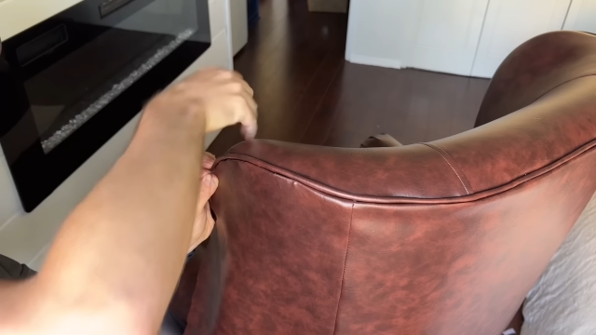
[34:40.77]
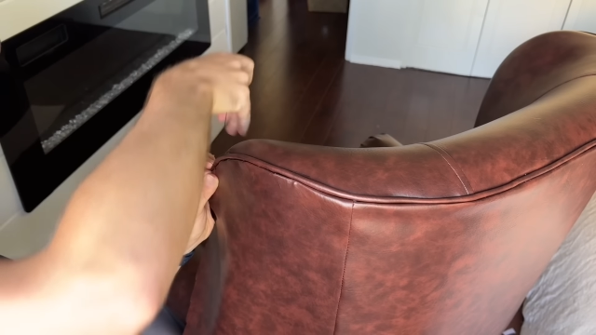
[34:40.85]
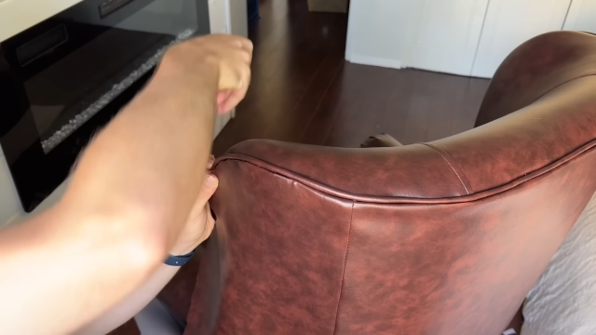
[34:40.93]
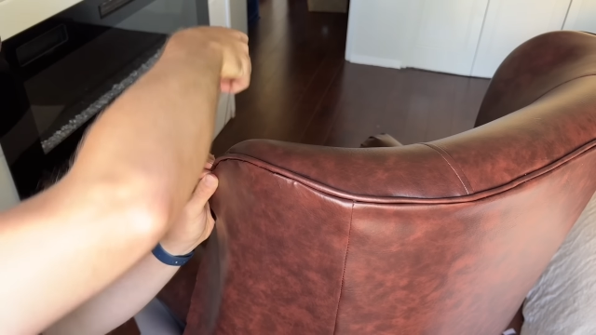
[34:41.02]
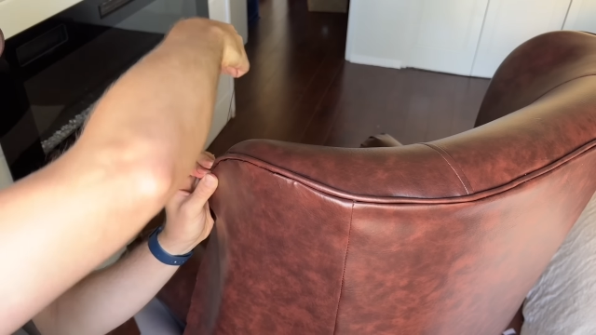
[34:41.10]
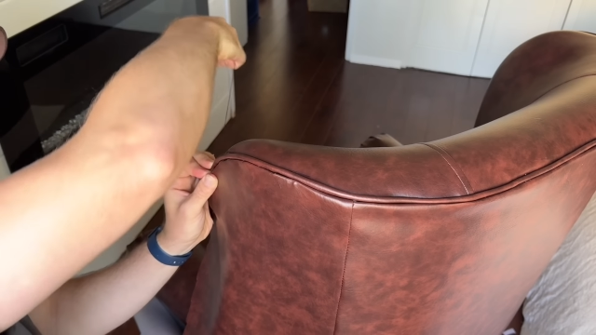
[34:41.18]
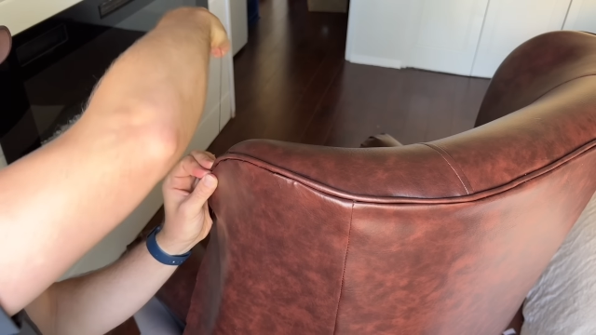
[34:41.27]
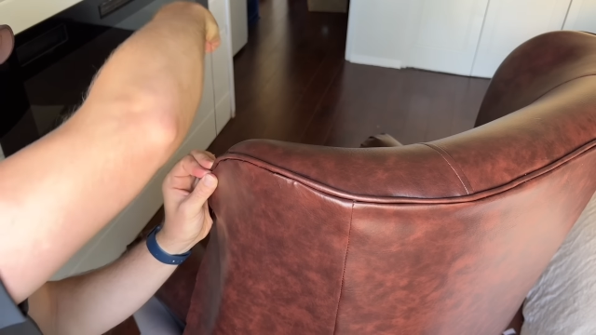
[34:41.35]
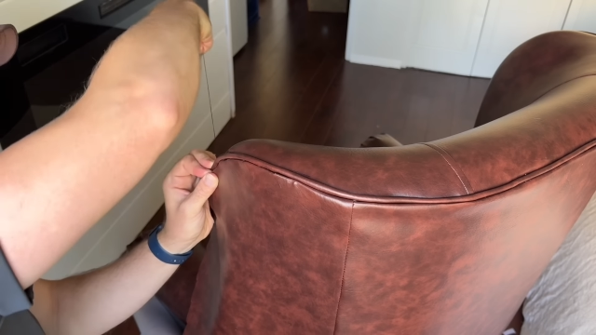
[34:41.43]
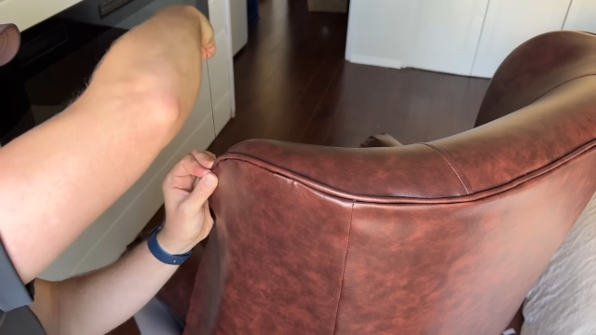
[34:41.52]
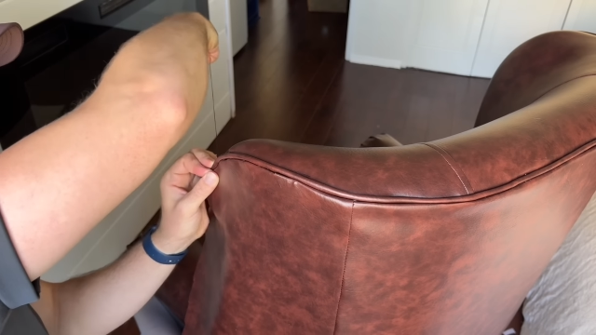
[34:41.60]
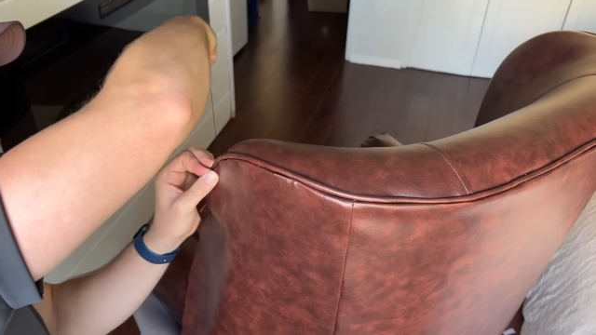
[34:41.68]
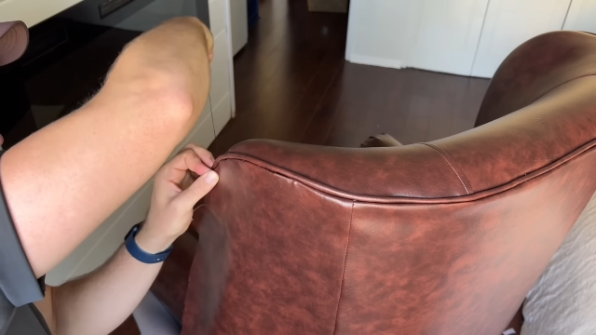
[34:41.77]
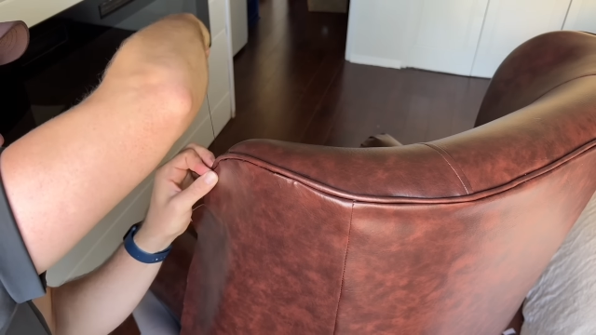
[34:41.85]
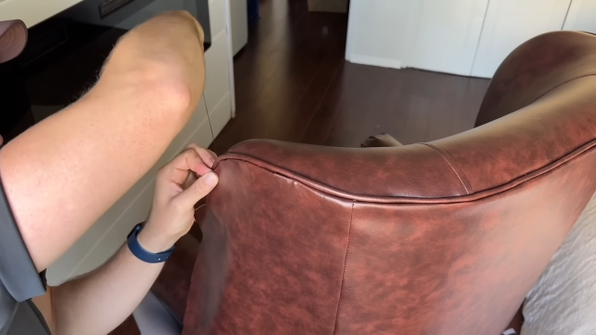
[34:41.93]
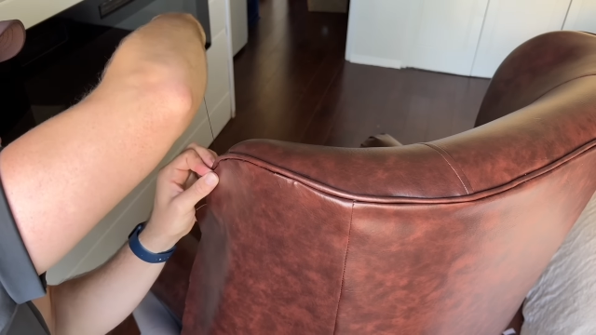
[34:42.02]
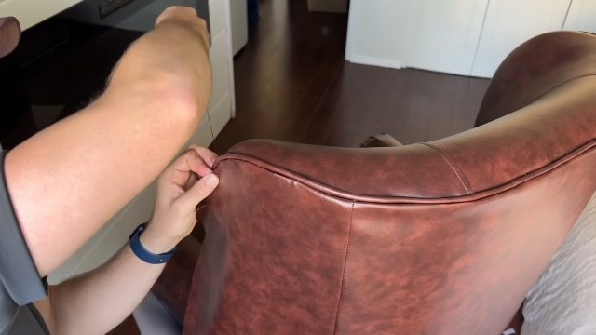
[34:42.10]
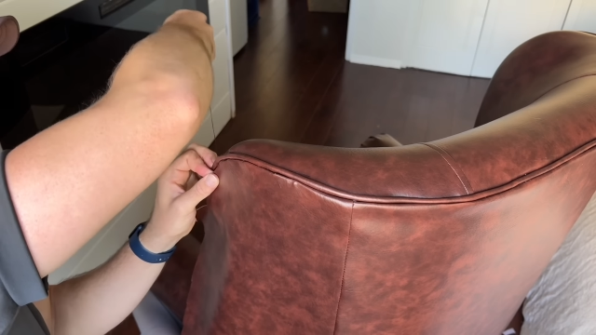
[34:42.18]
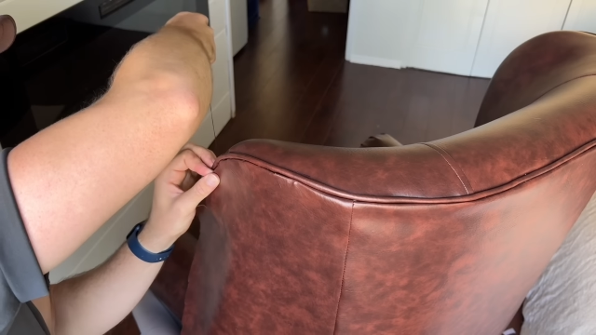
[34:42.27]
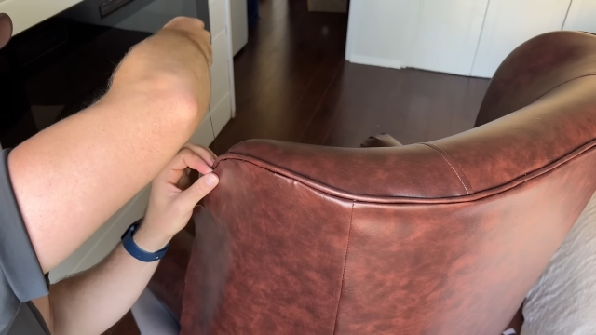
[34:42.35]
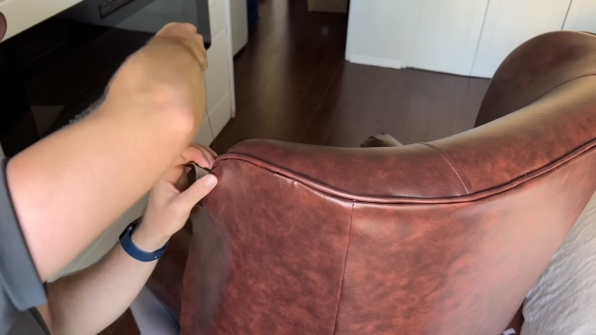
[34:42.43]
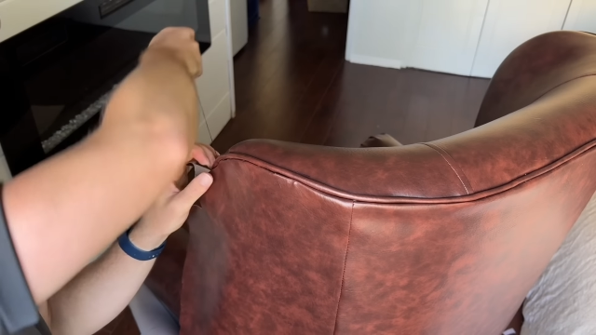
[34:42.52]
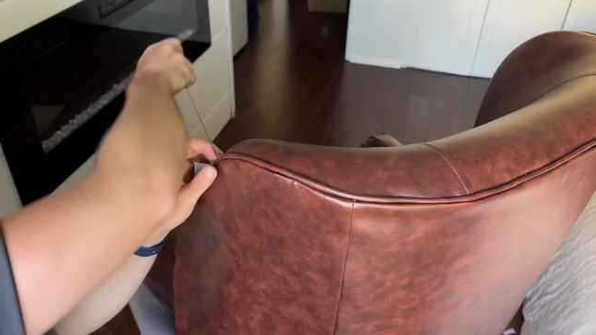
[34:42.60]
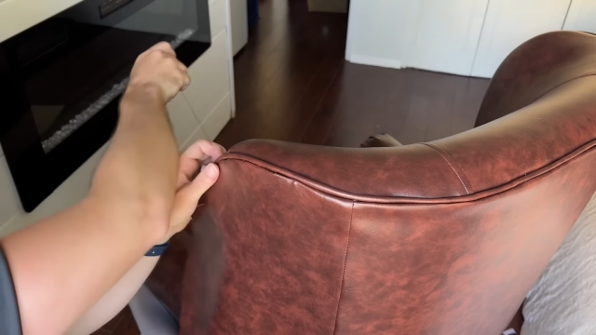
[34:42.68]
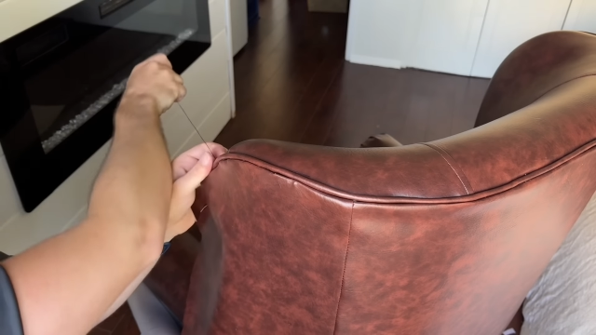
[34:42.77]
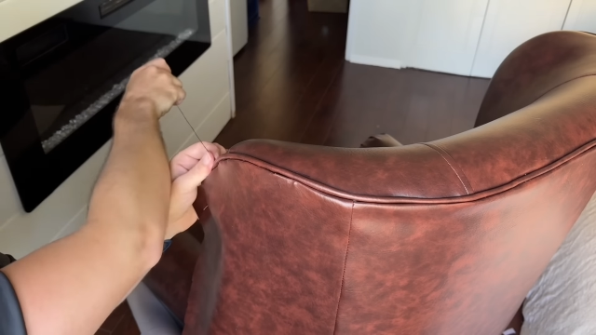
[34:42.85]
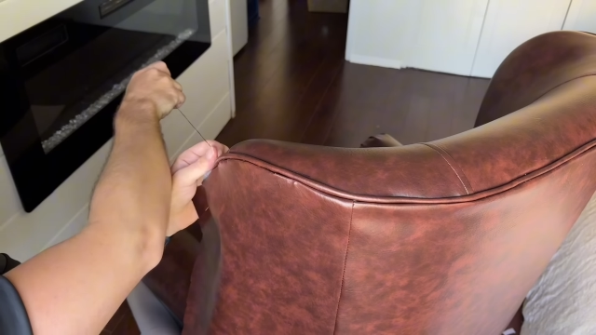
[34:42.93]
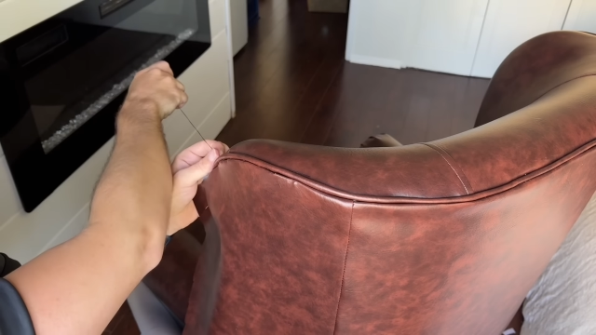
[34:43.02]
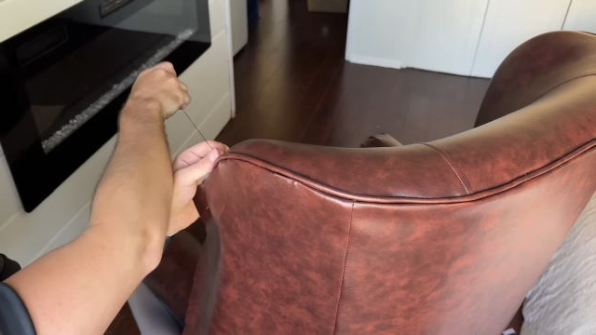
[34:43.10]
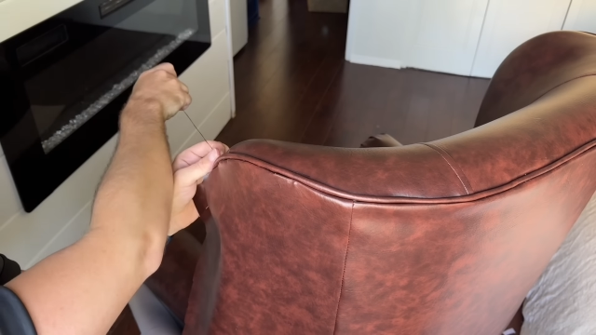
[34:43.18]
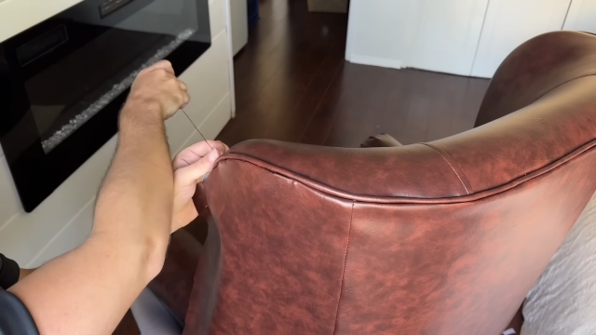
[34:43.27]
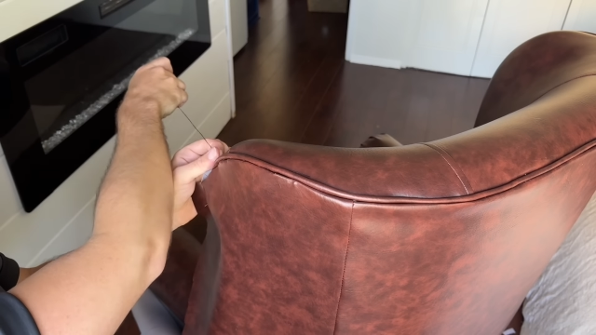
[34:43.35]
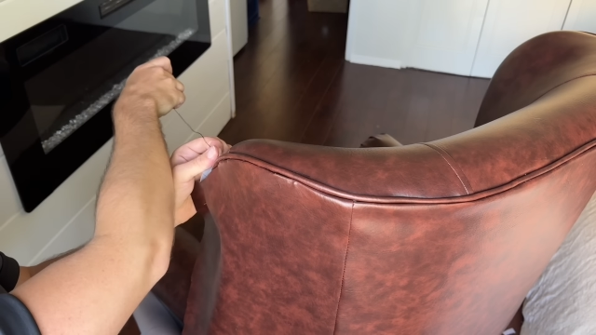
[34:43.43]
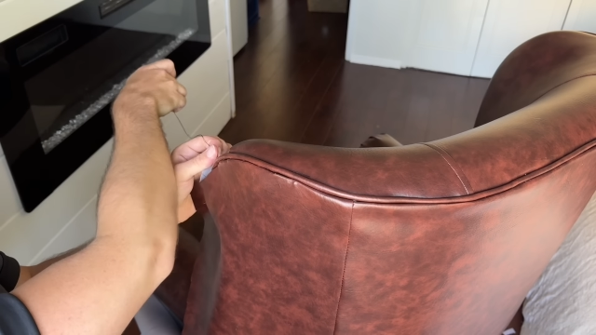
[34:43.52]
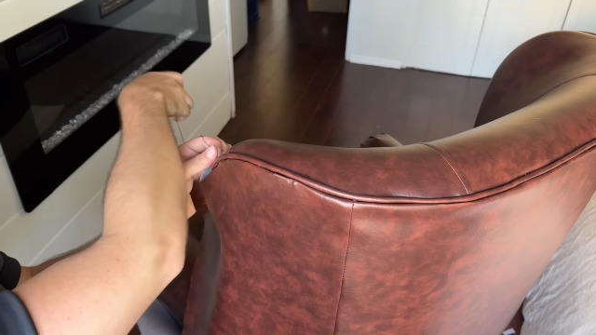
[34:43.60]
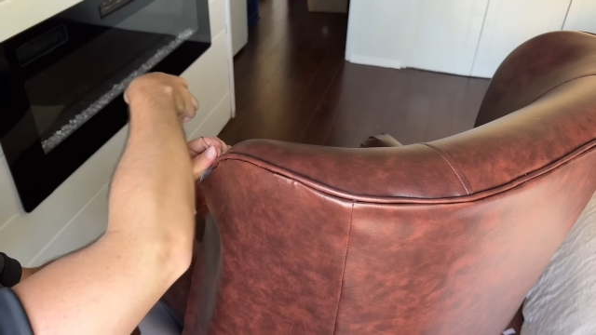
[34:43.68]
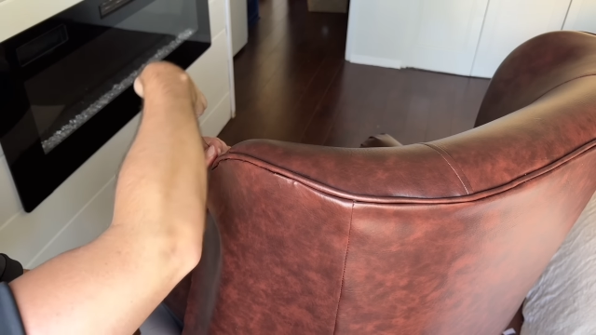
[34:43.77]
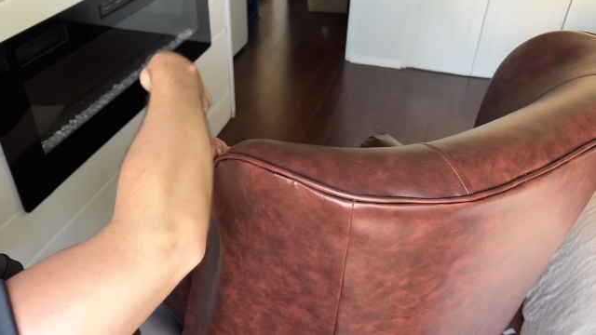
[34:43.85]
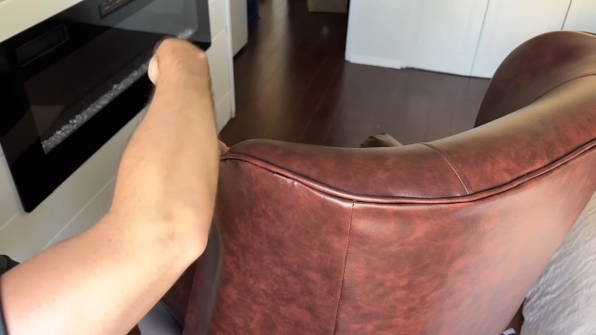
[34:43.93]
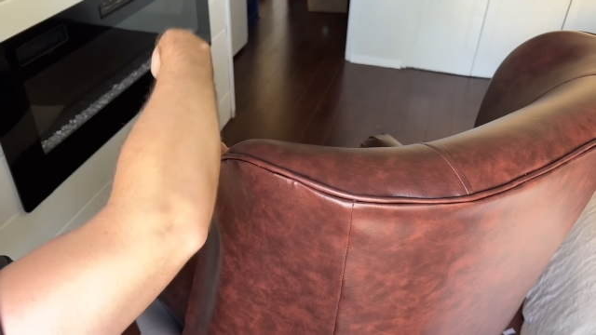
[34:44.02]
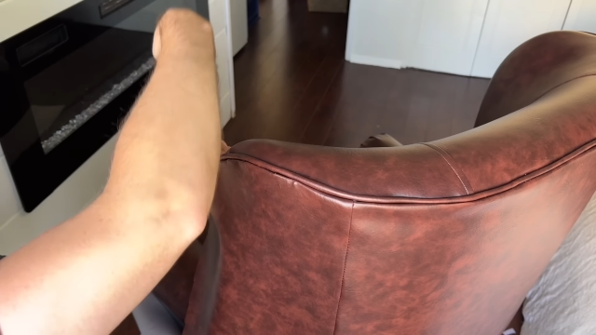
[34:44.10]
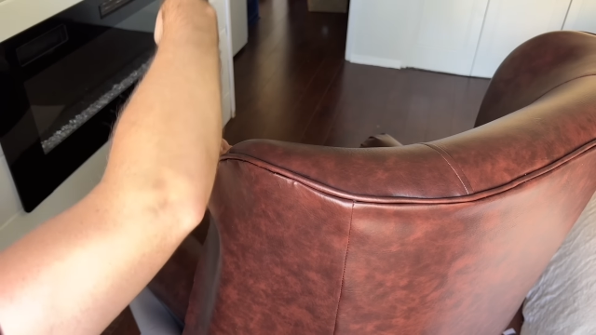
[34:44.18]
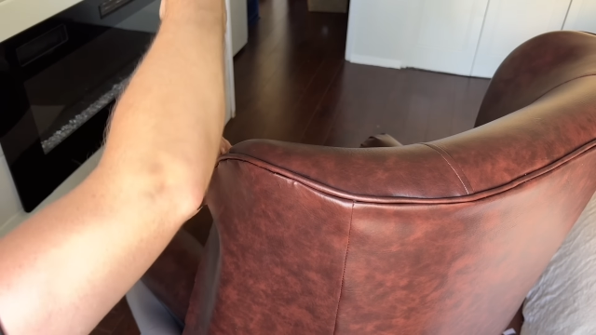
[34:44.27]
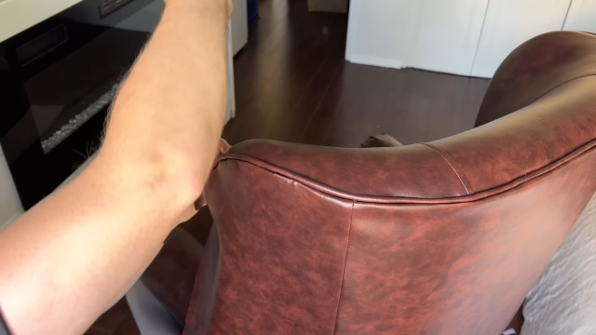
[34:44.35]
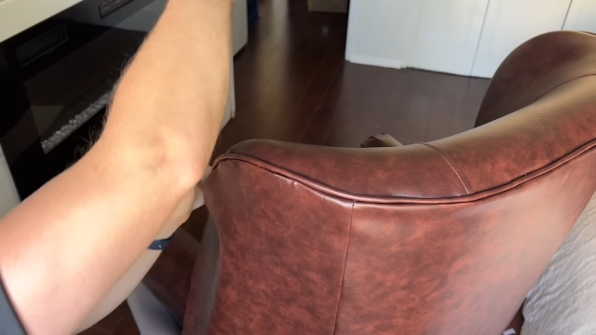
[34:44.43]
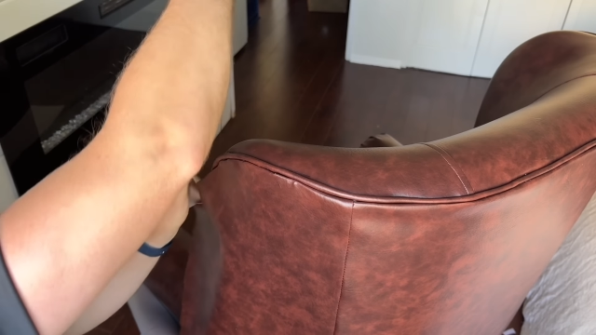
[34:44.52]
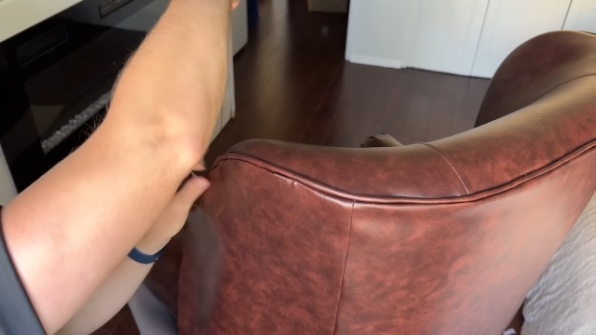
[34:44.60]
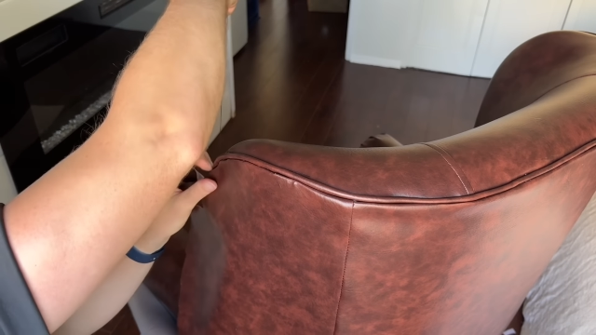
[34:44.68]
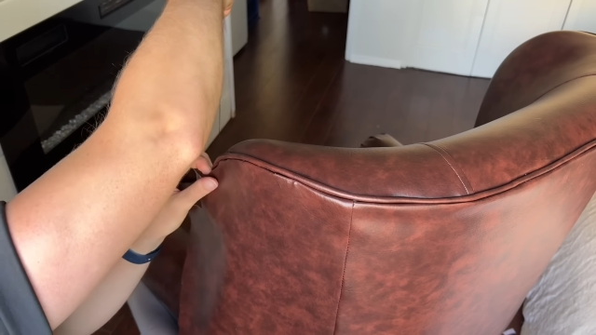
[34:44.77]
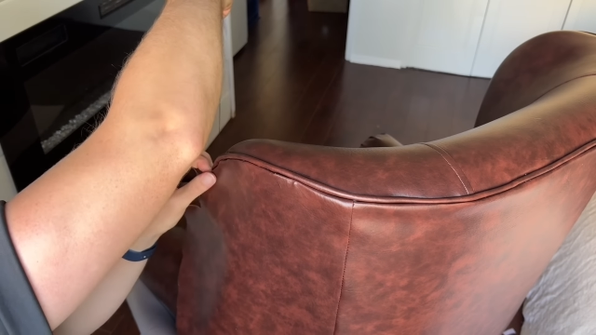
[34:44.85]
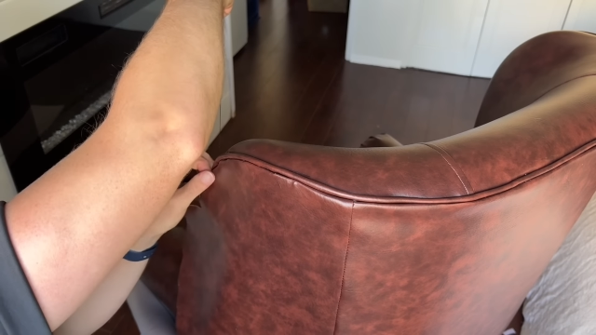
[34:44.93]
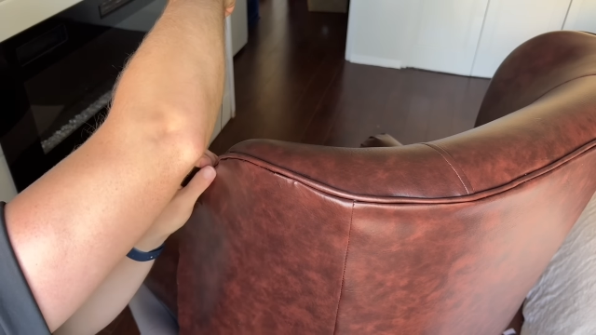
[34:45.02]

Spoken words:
(no speaker visible)